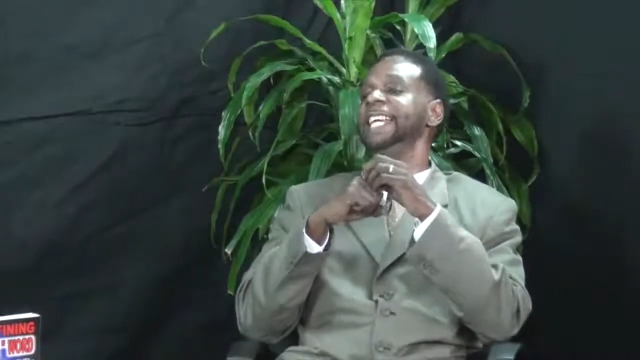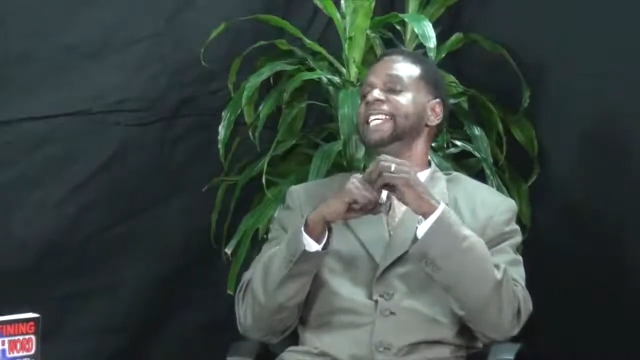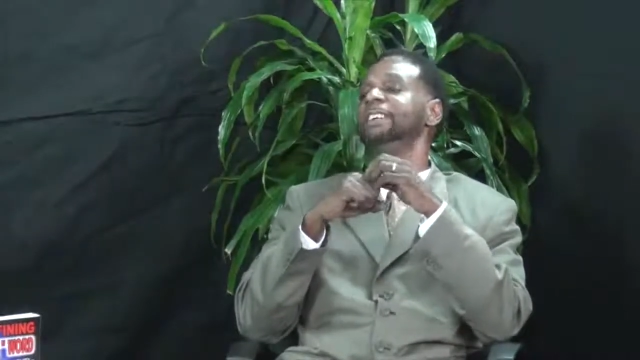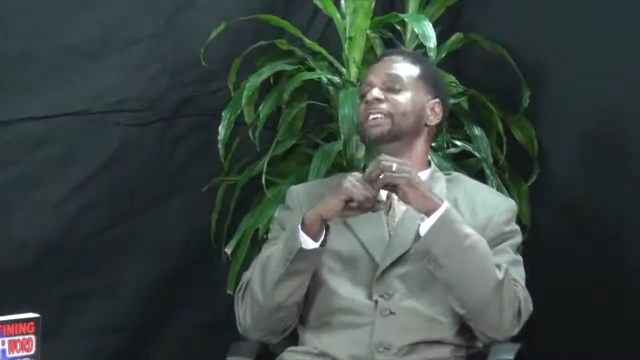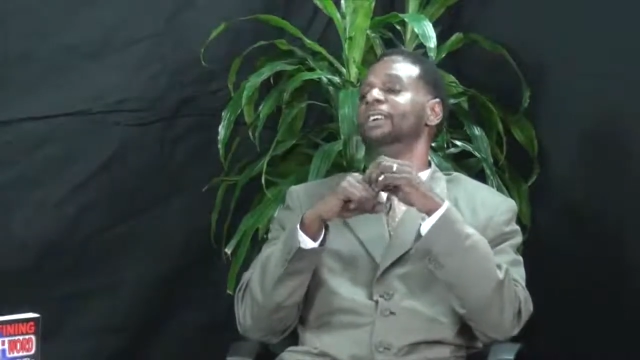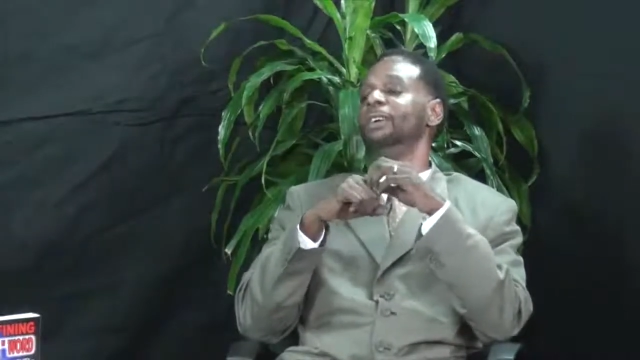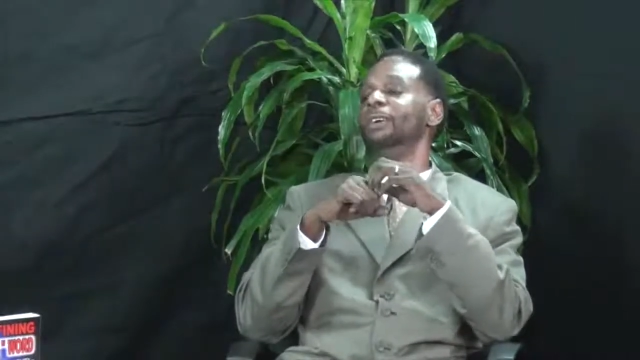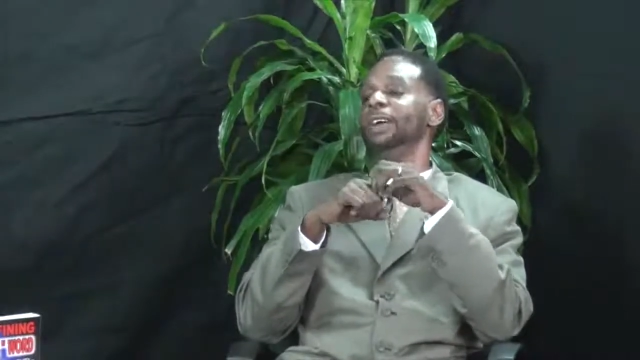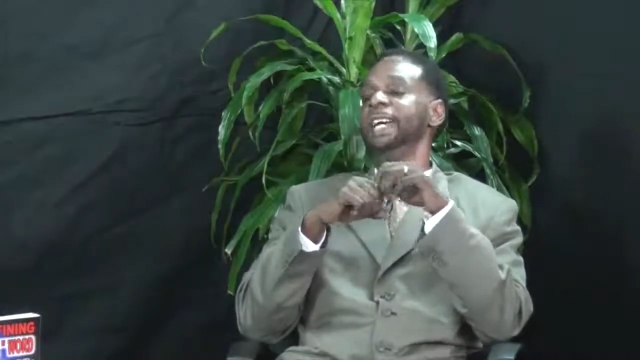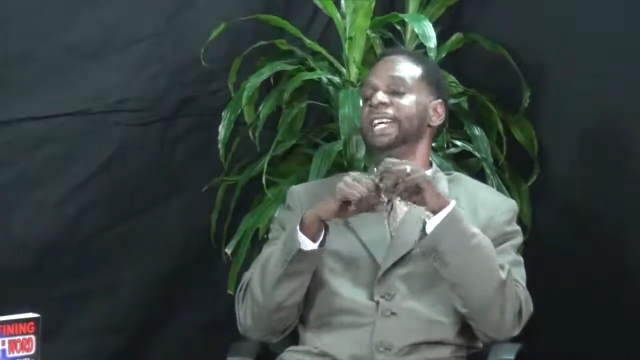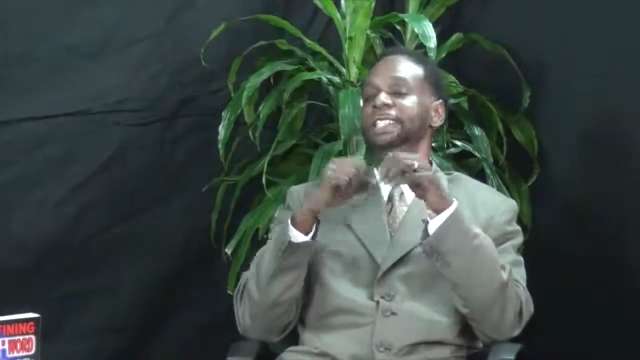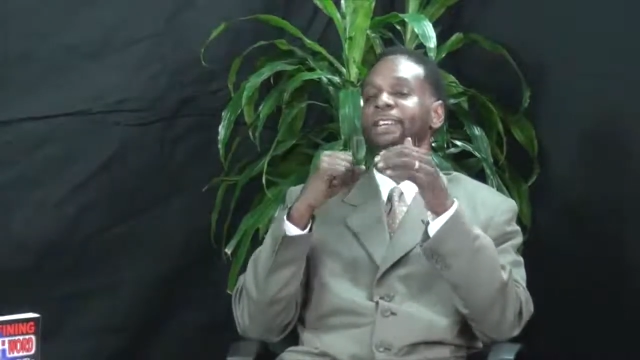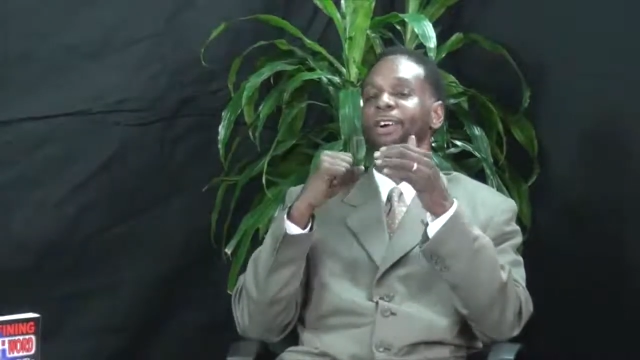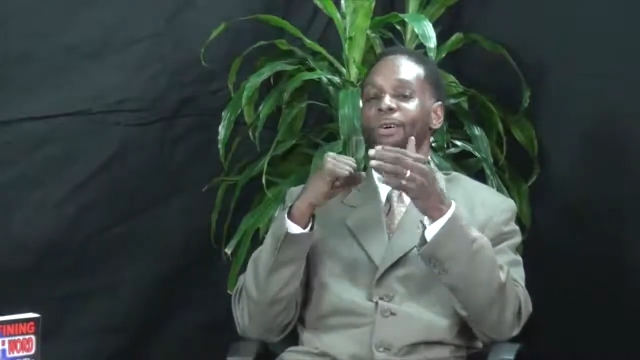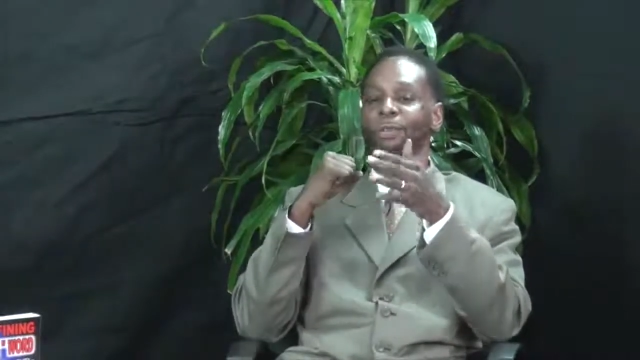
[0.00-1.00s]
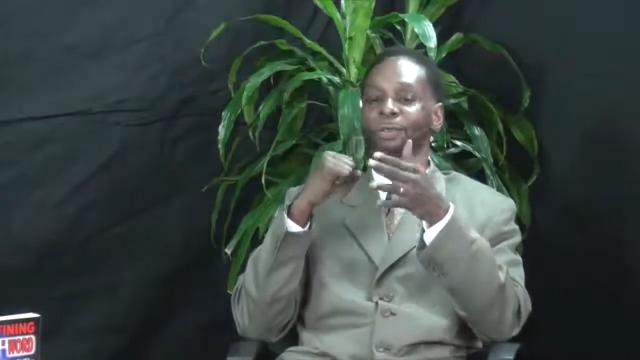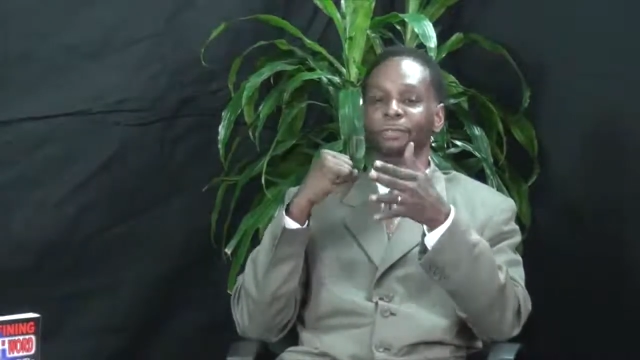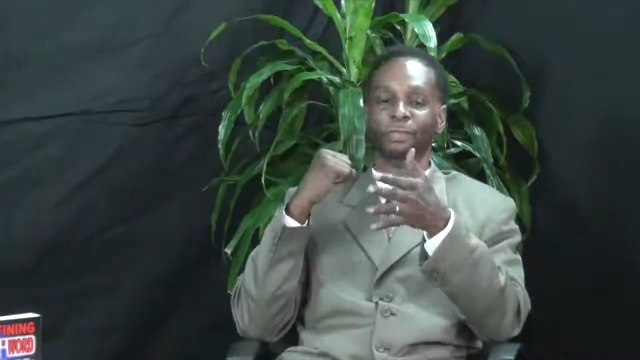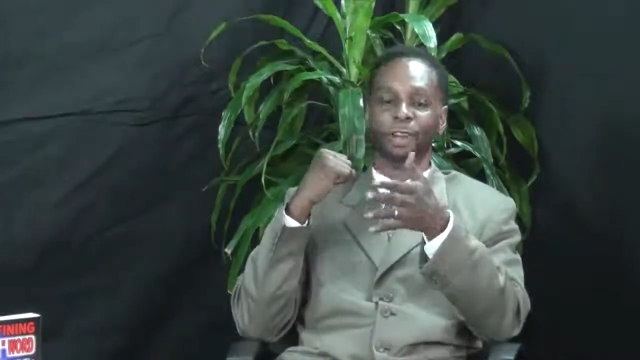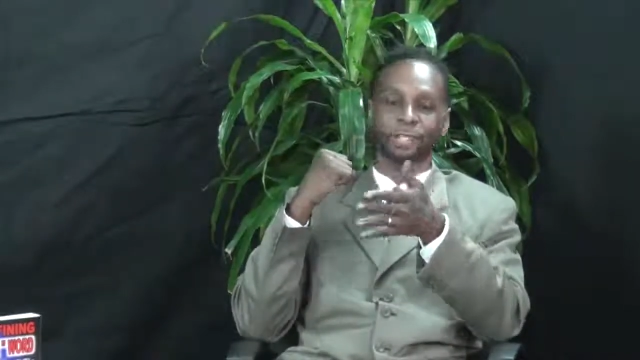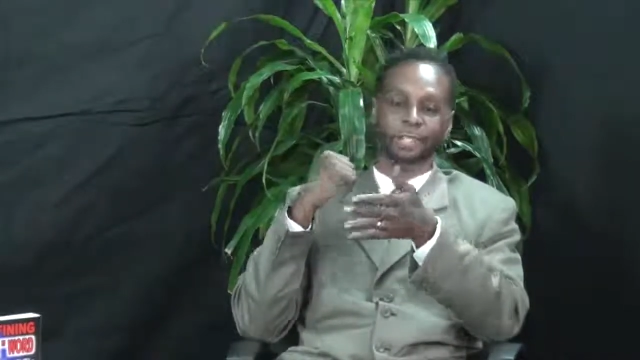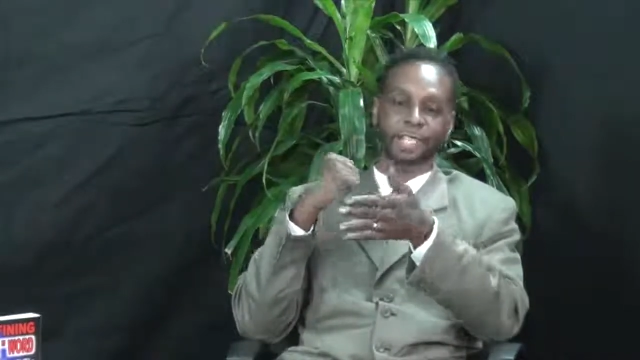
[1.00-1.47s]
And he told the
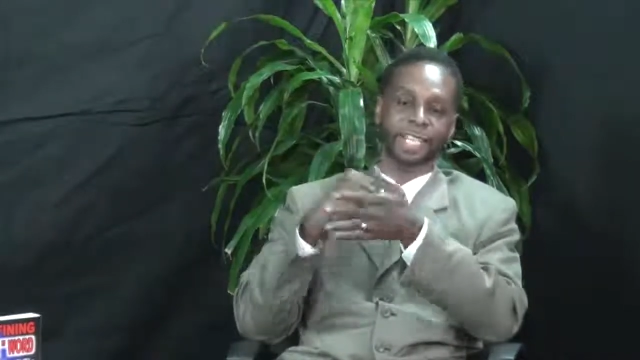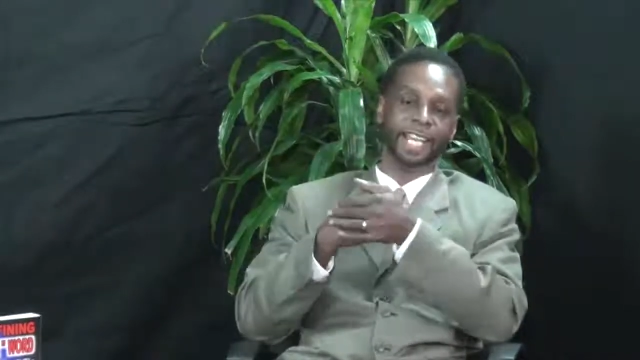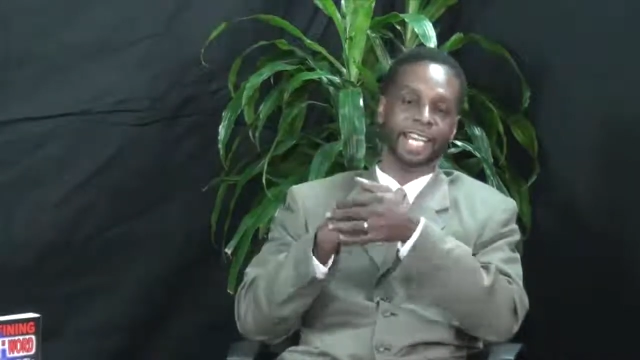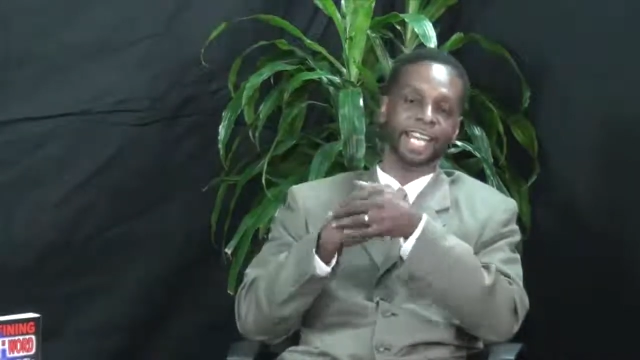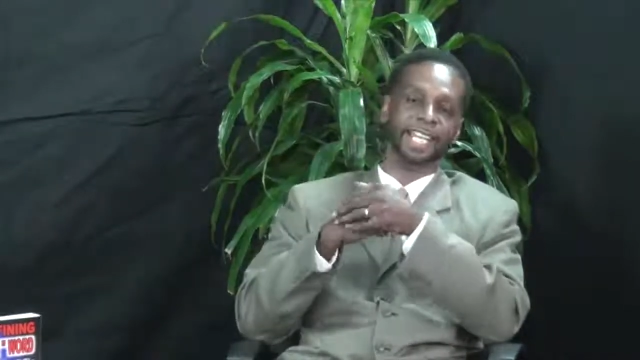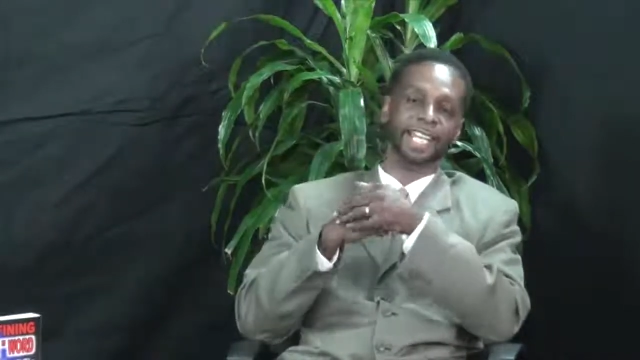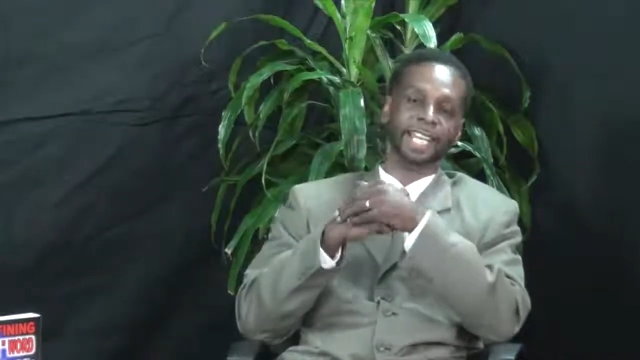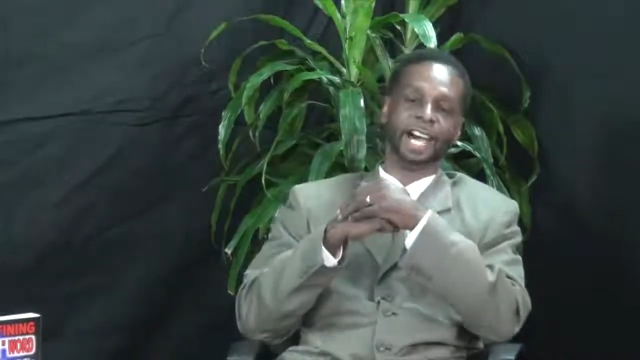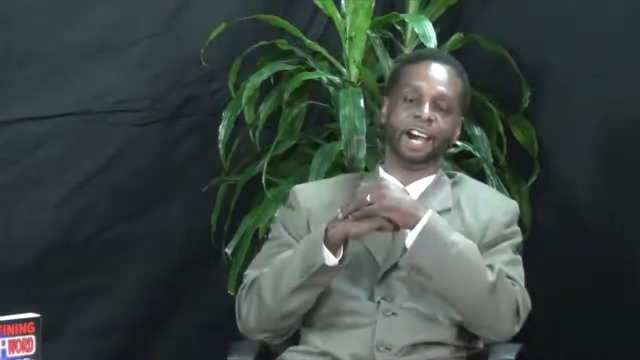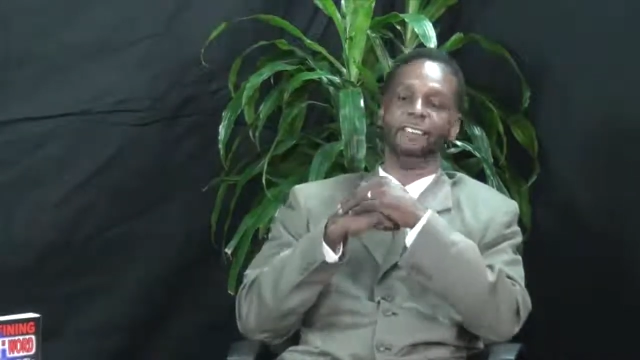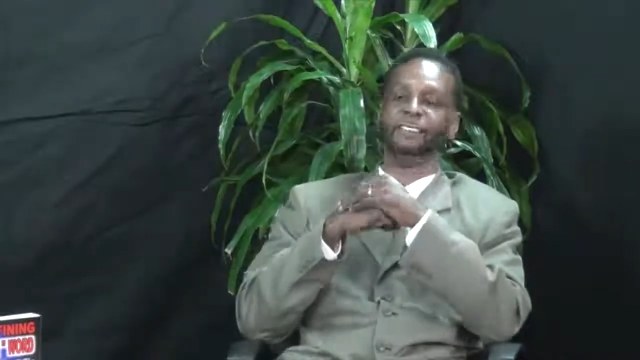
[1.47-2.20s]
friend, you can't get out.